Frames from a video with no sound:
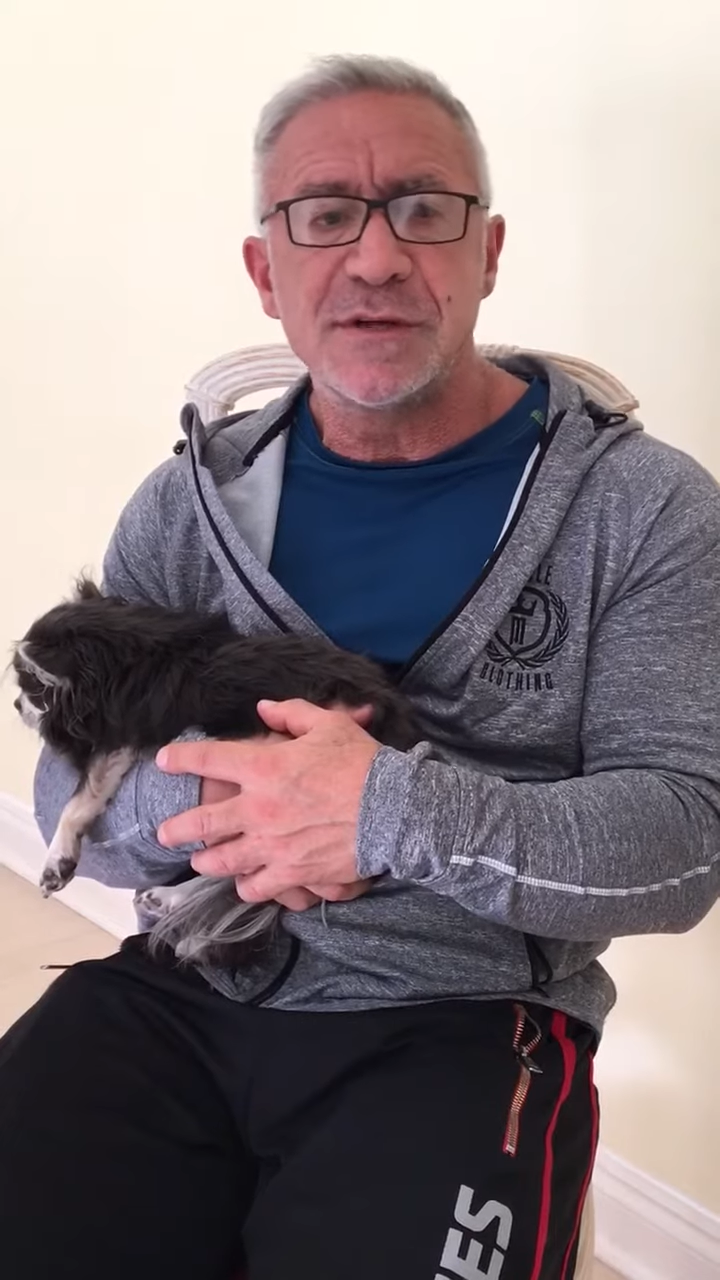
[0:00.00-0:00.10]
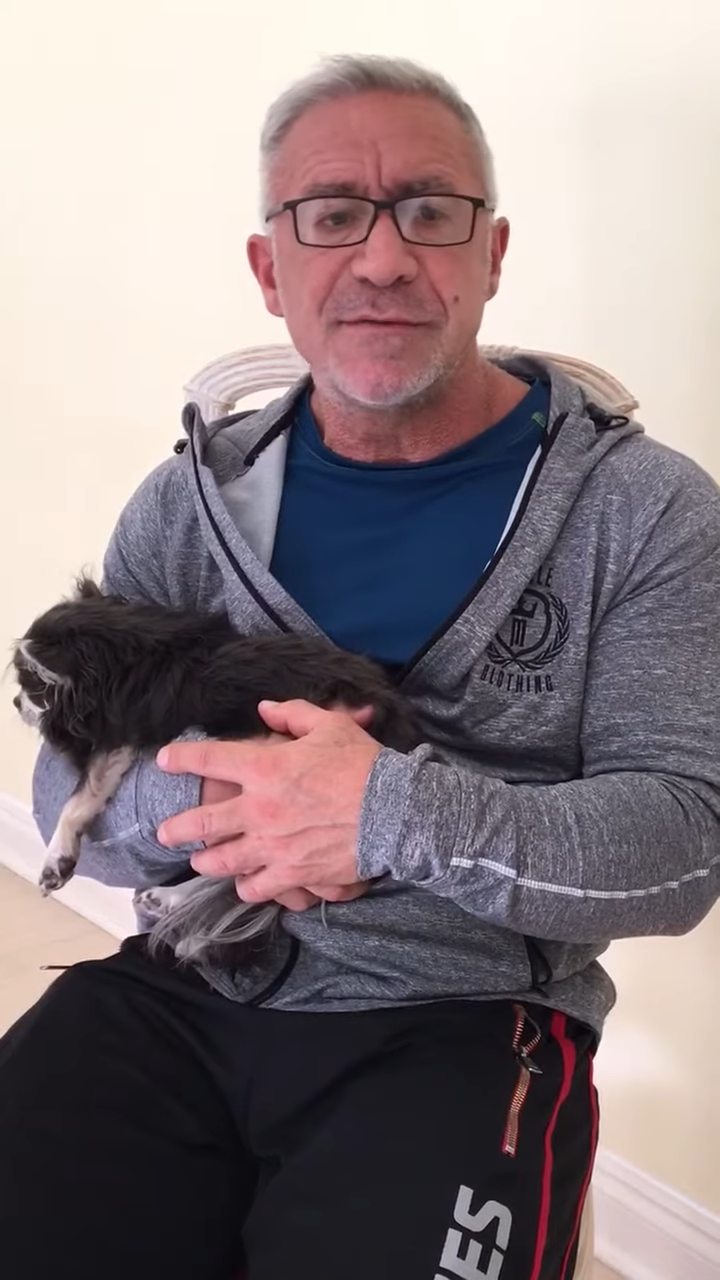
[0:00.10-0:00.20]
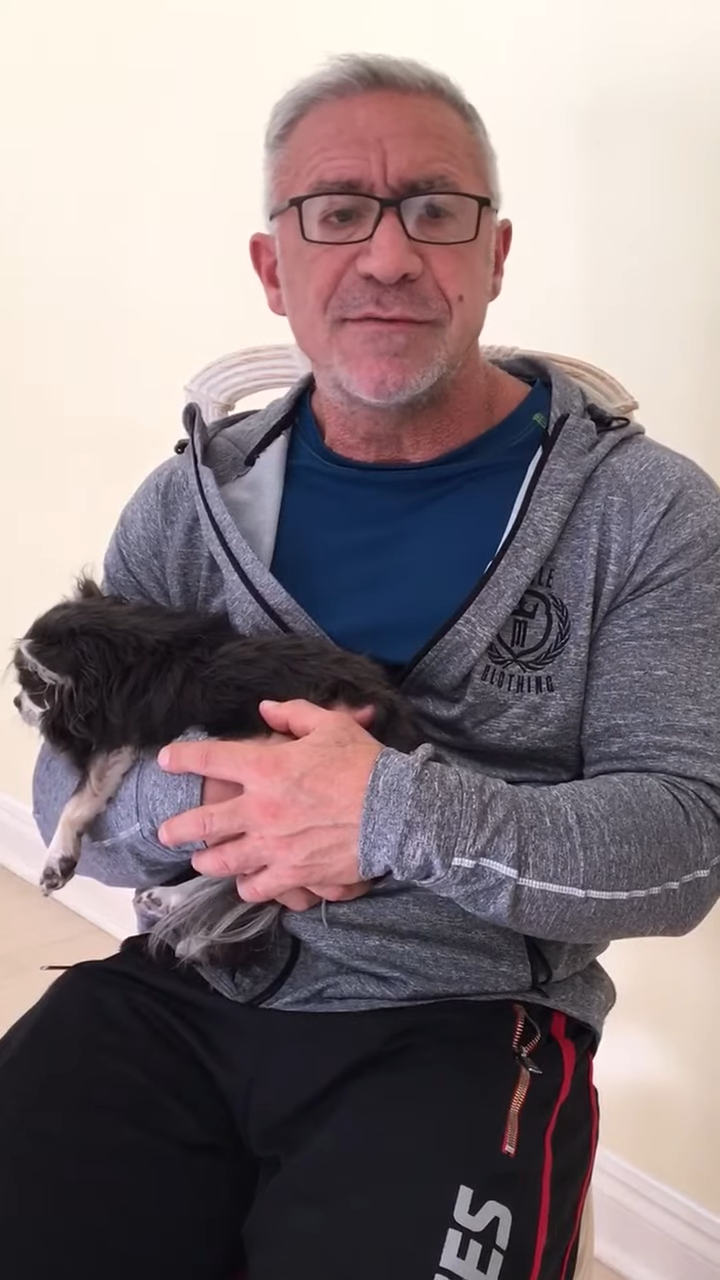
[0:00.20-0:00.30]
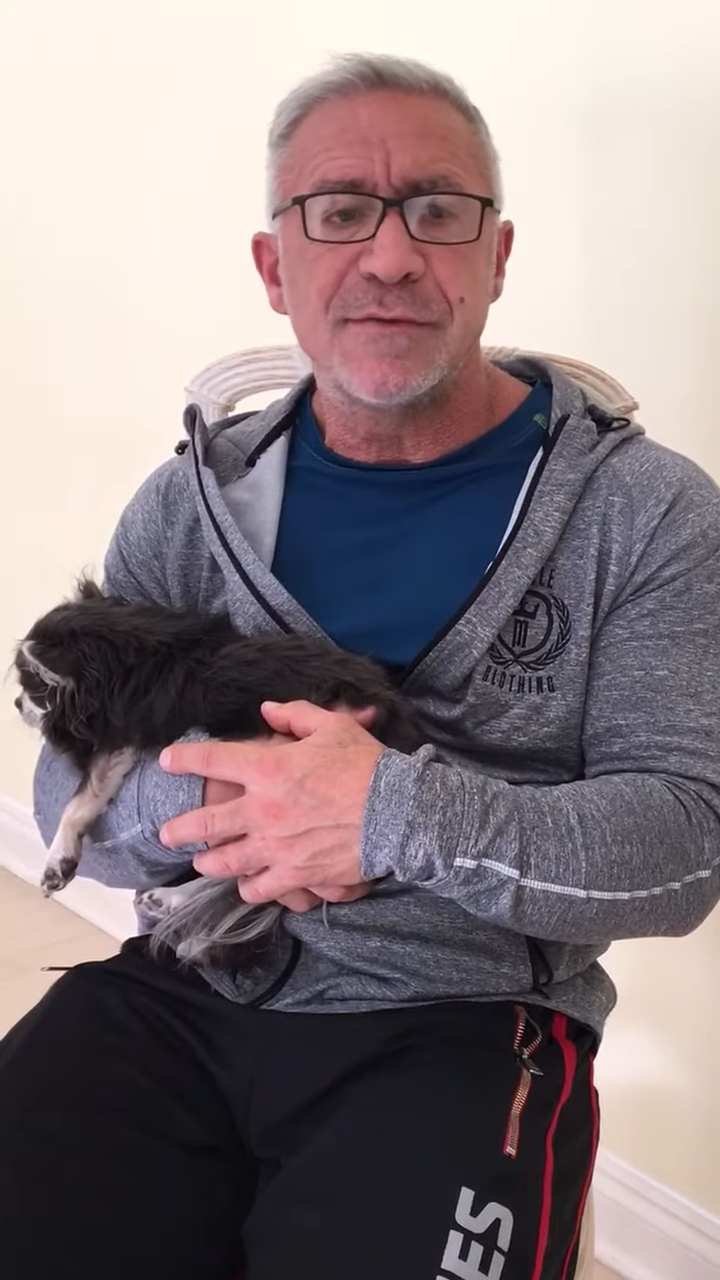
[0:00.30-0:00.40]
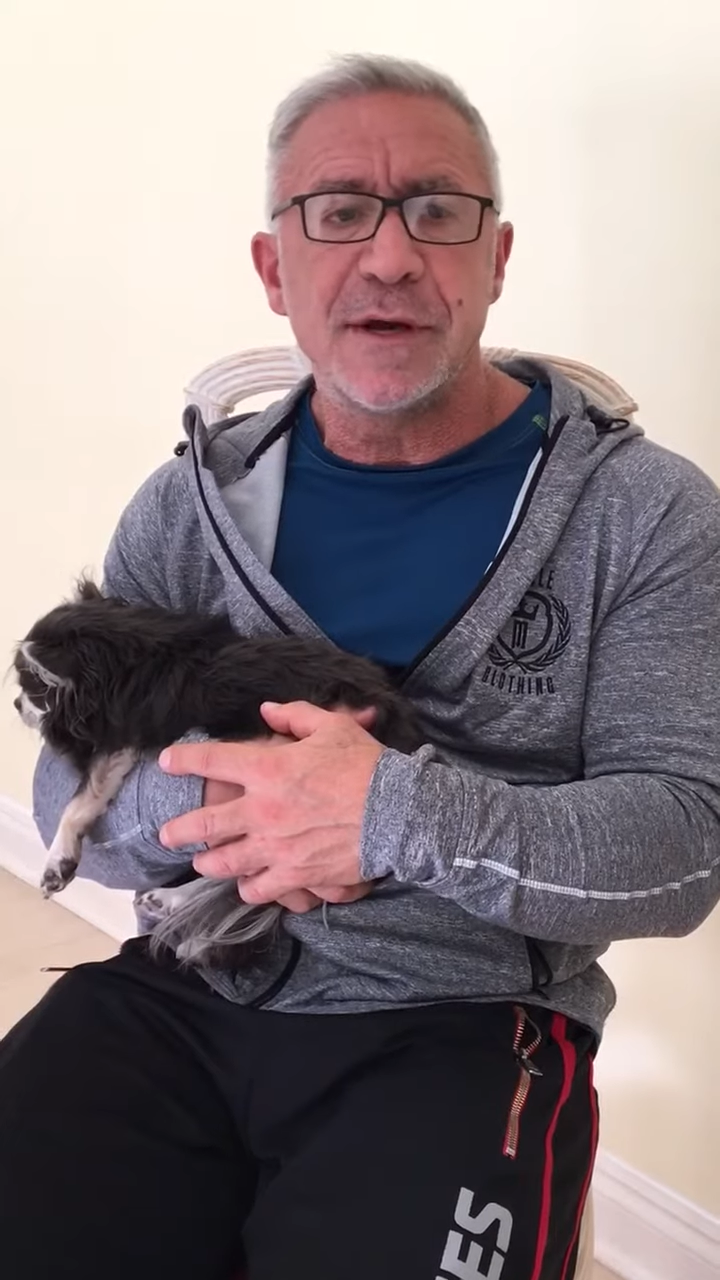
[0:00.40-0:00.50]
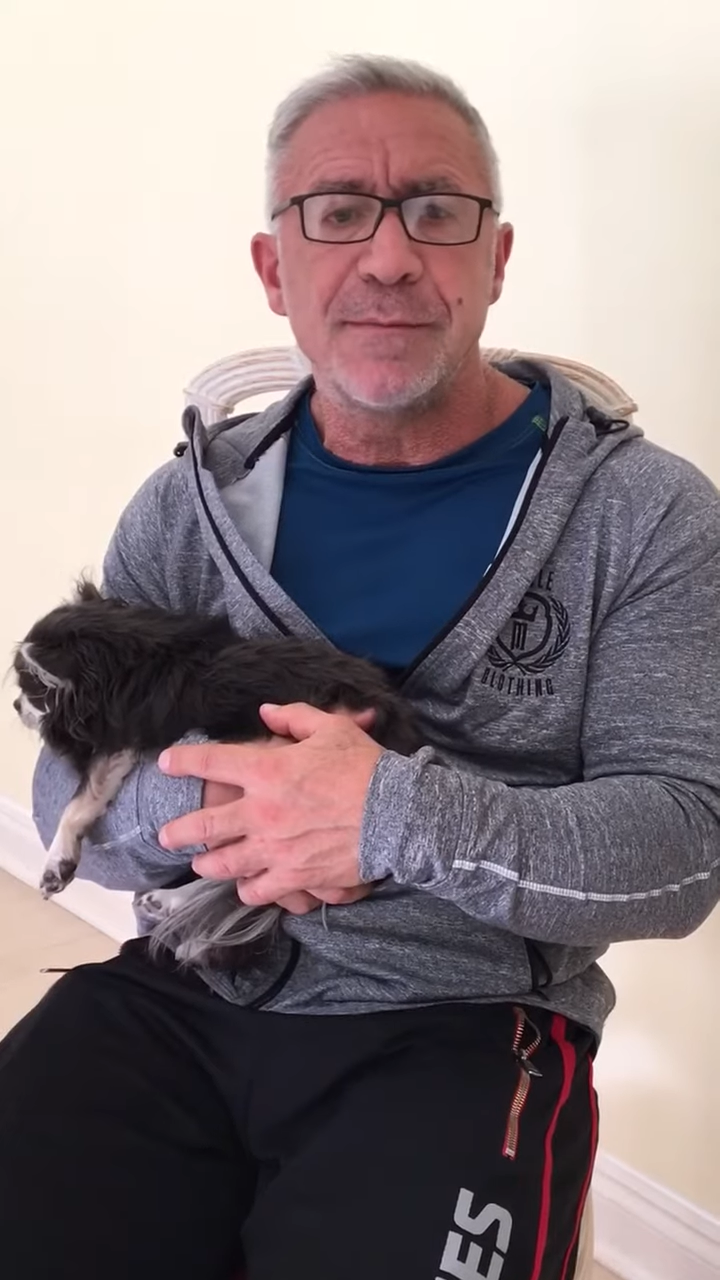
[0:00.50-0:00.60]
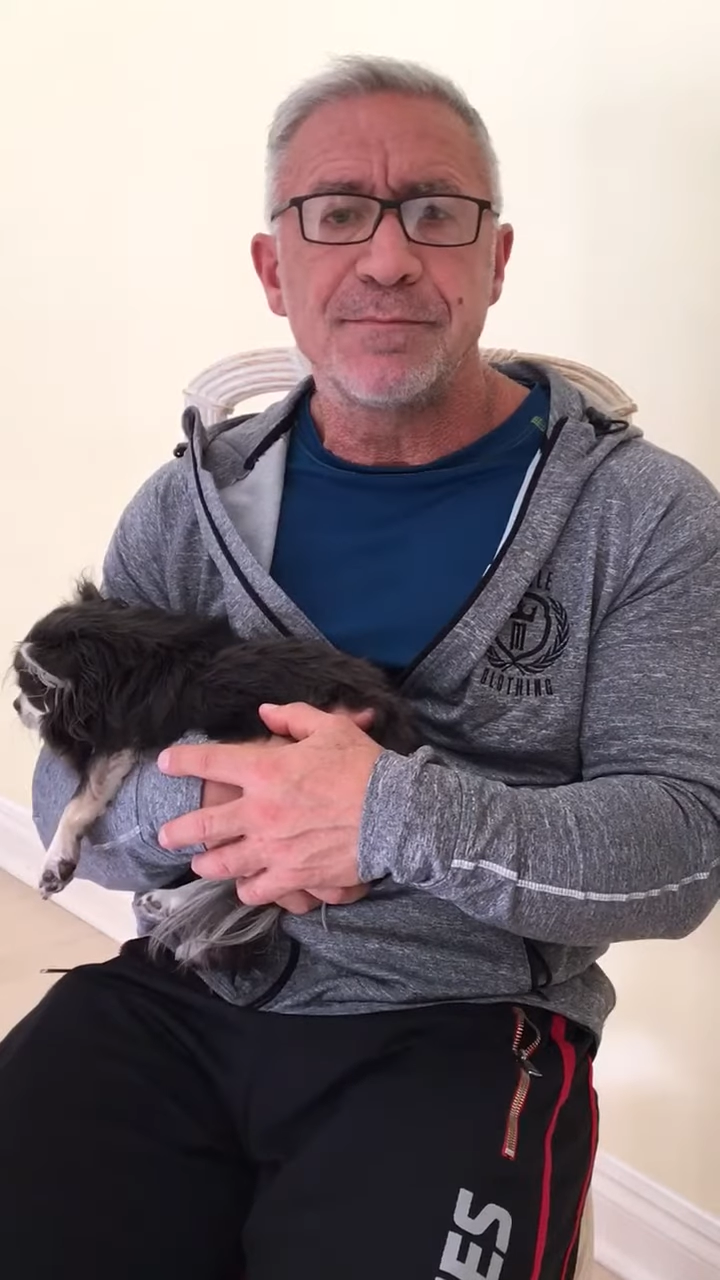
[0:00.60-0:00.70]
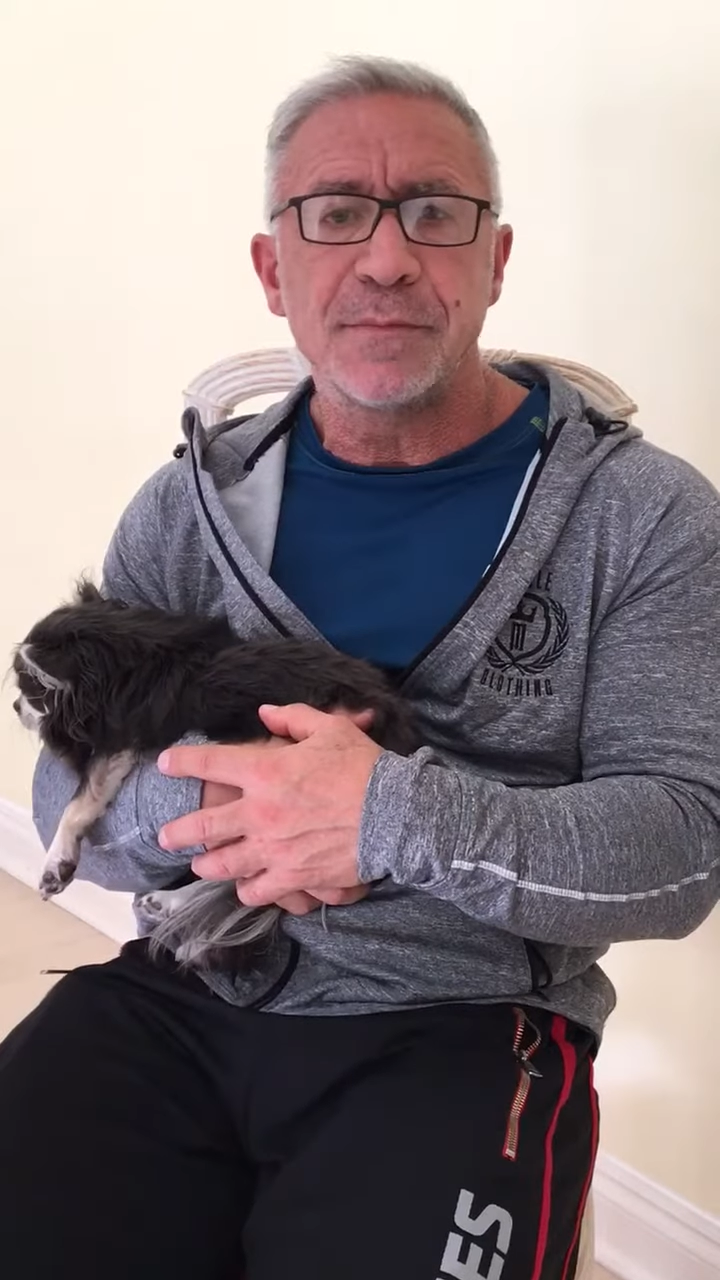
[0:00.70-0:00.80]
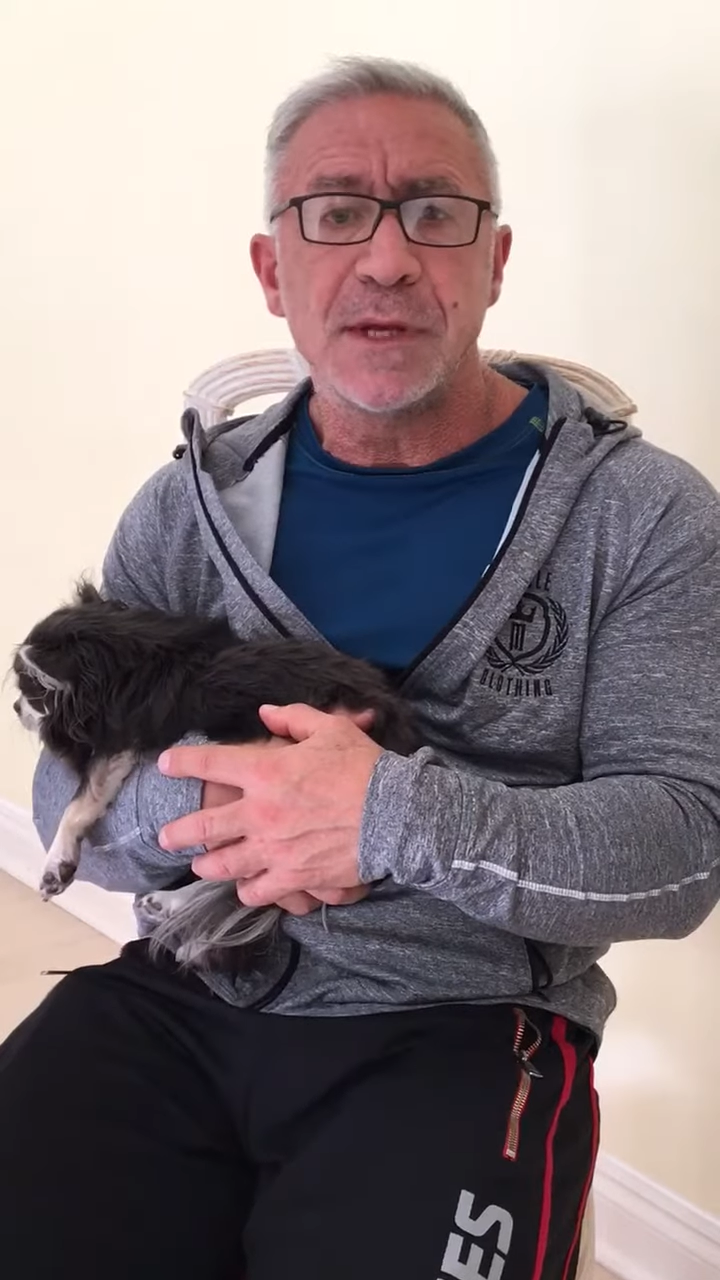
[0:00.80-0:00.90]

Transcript: of,